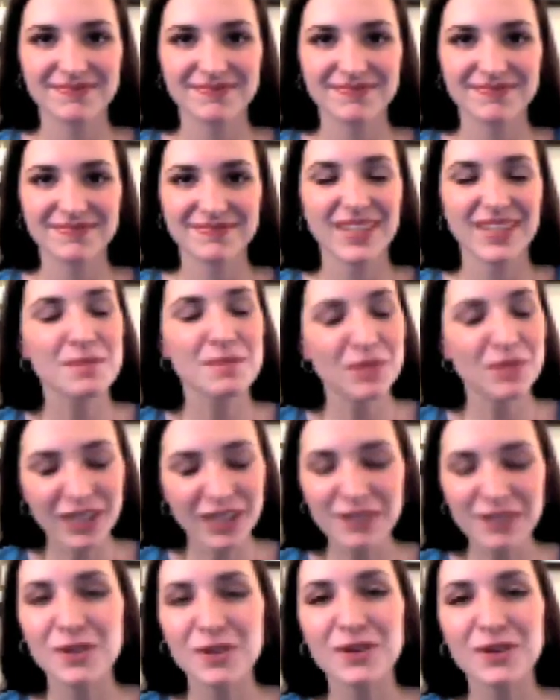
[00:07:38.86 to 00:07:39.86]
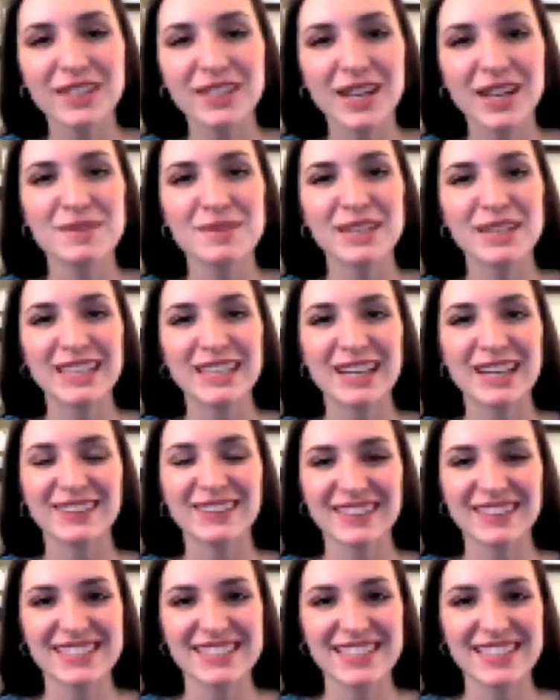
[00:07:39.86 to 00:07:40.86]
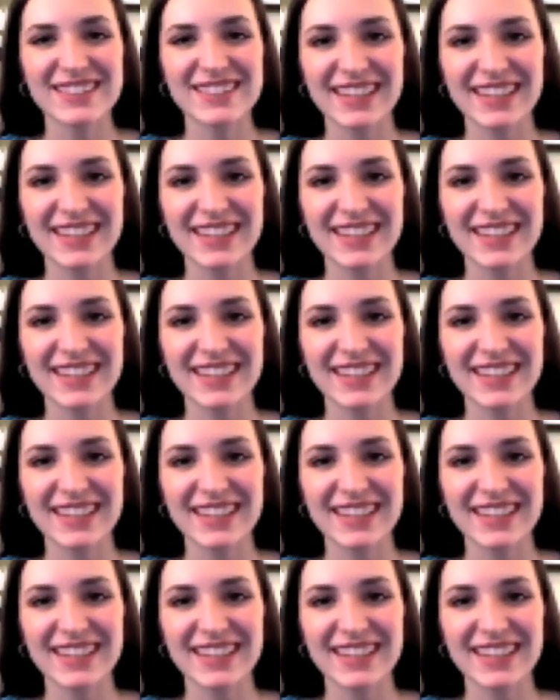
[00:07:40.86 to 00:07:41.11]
I'm looking forward to coming down. I'll see you then.